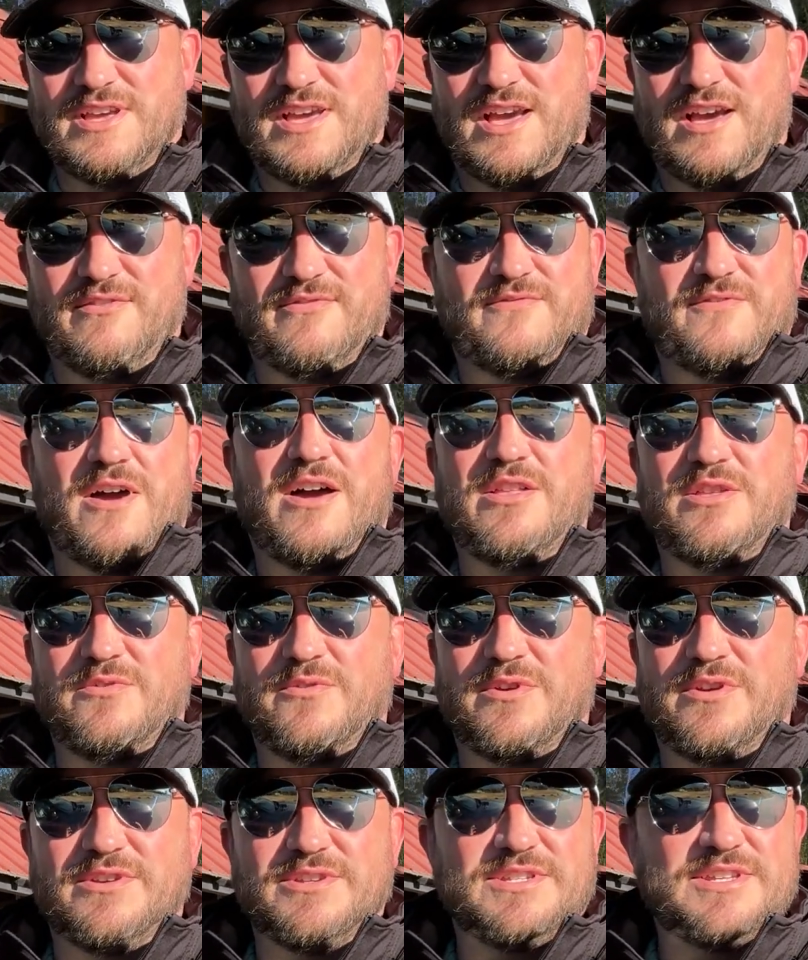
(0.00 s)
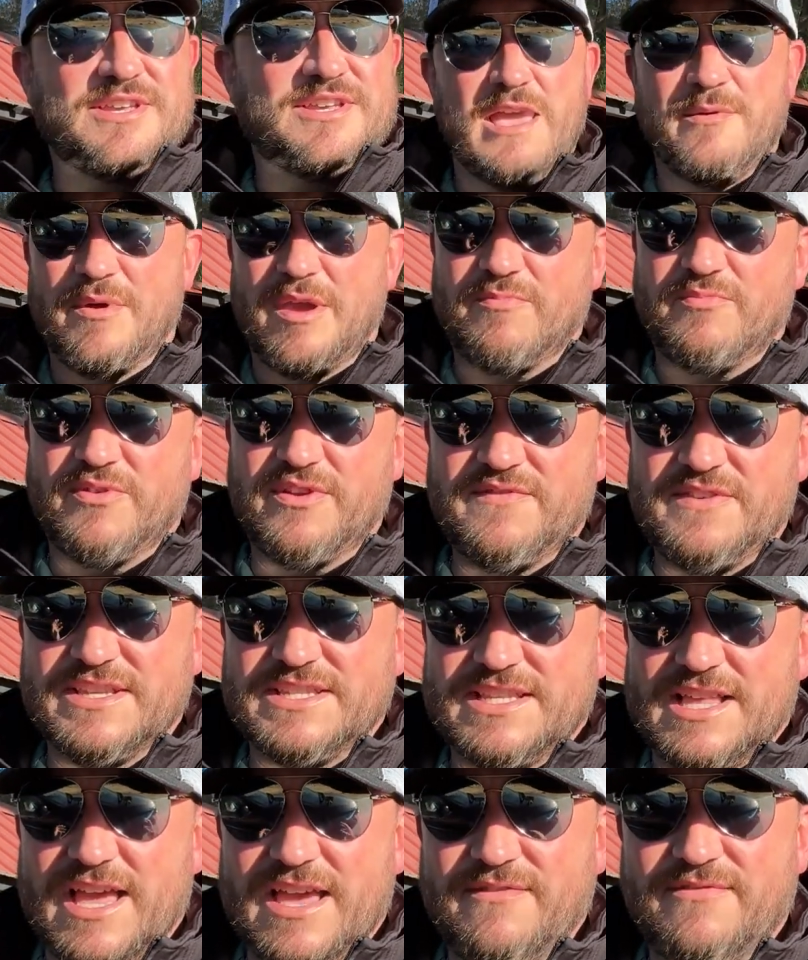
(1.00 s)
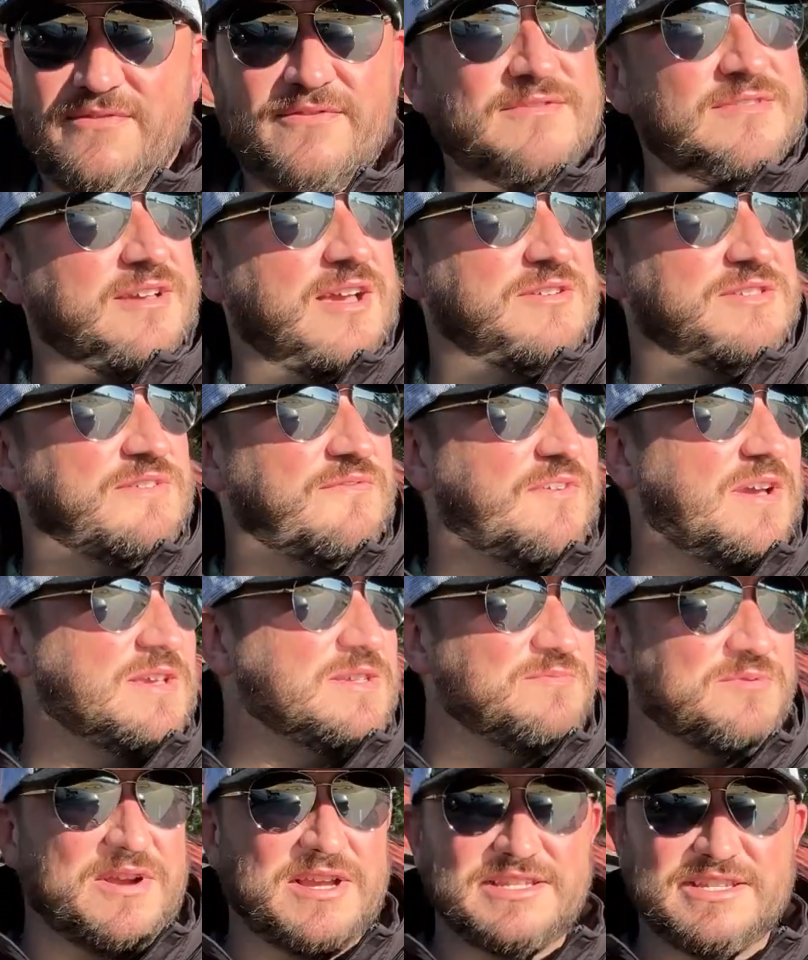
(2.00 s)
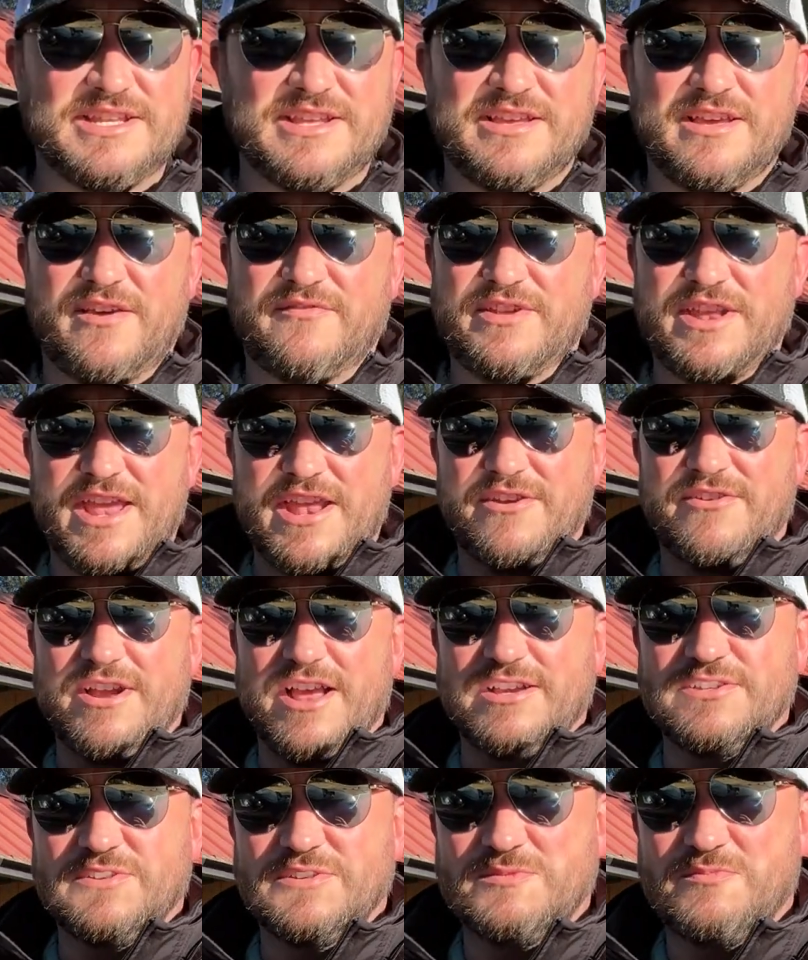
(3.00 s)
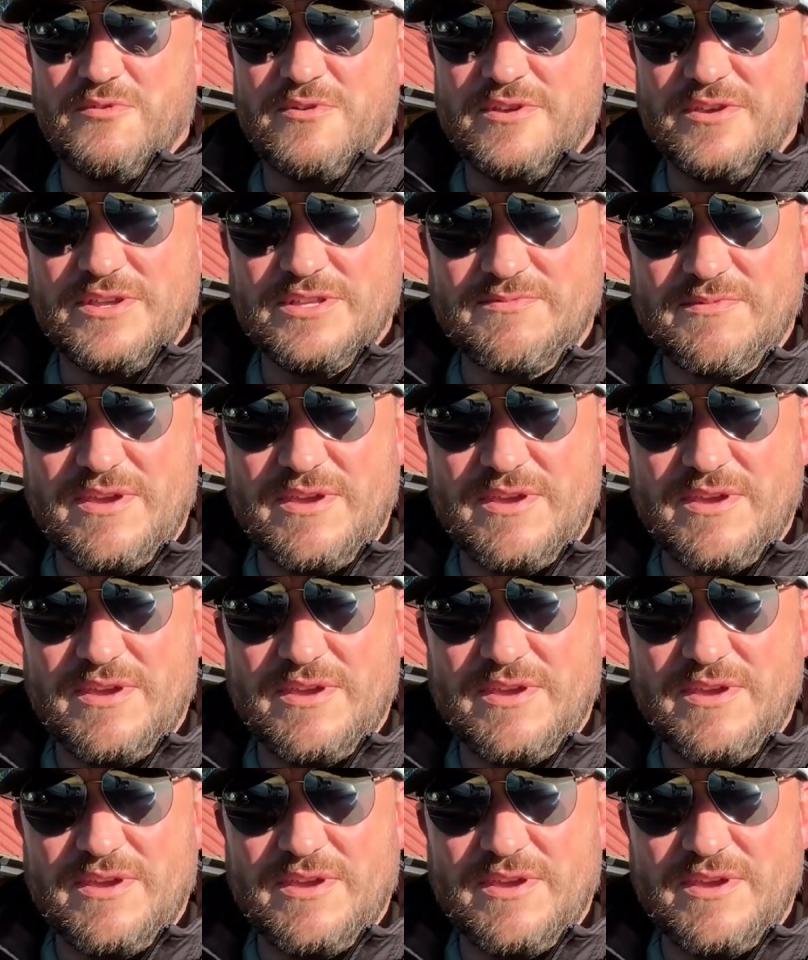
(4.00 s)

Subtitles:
of followers. In my previous life, I was the vice president of an international sporting goods